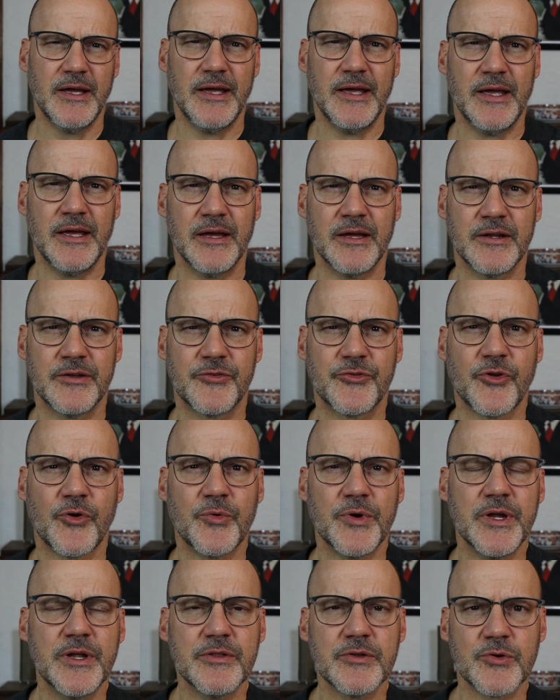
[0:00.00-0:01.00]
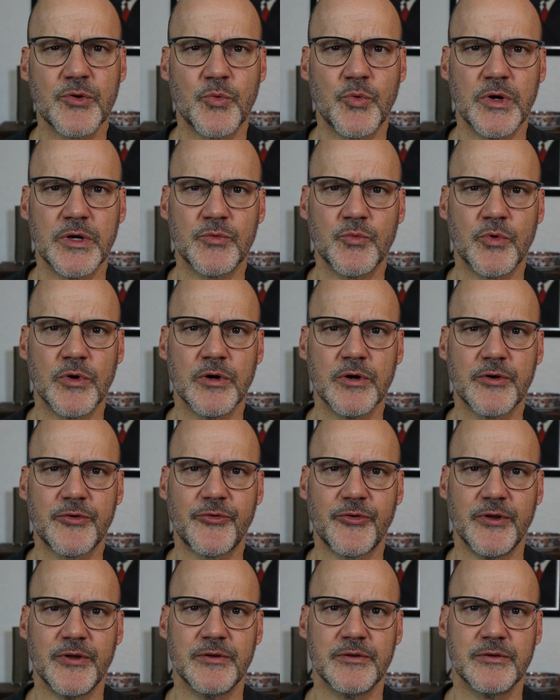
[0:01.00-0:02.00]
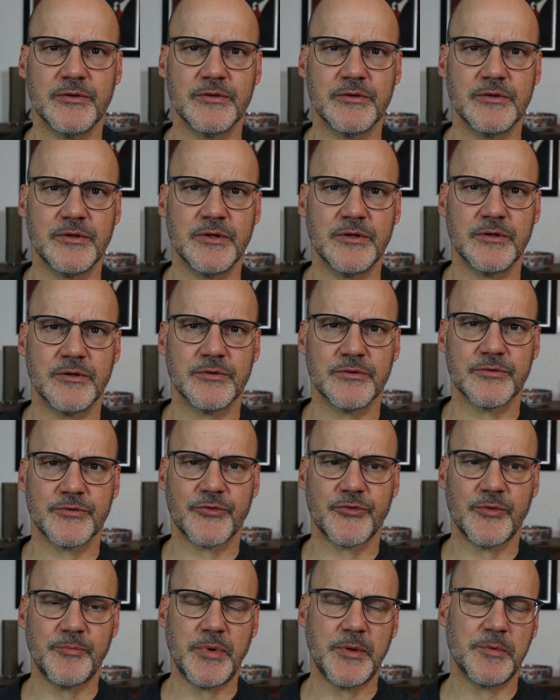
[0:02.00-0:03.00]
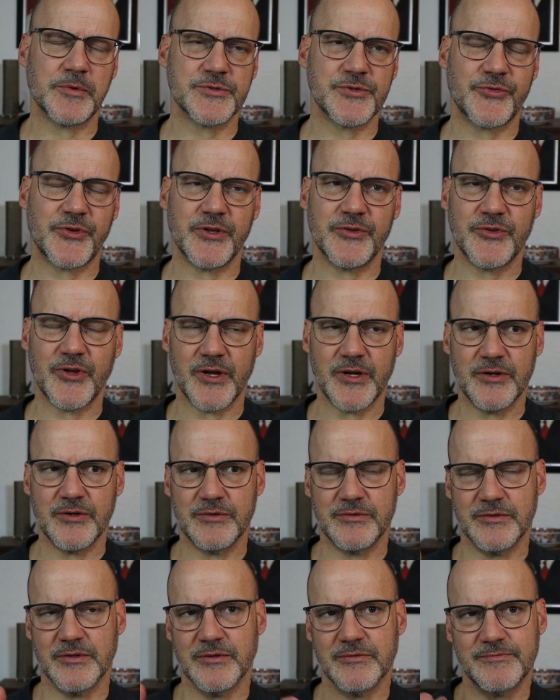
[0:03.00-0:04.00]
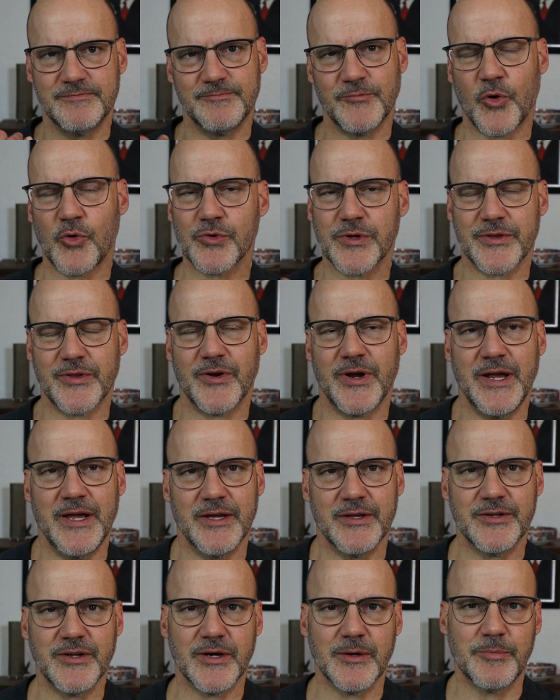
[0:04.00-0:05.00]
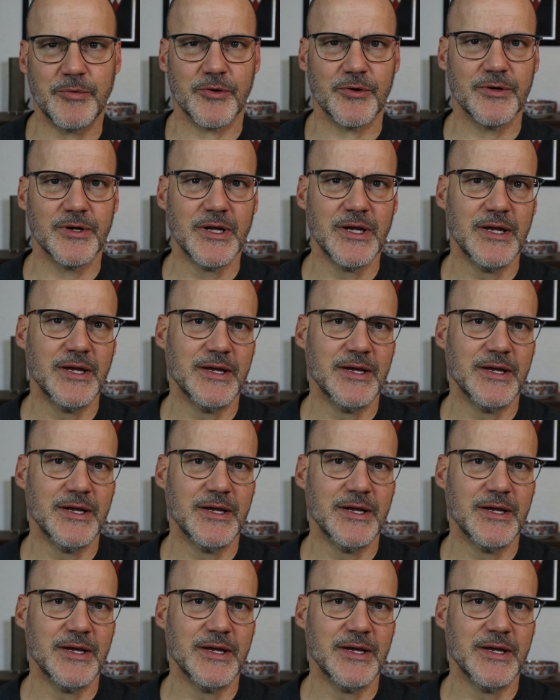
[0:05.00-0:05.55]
And so either one works, and some people just get tired of holding their hand up, or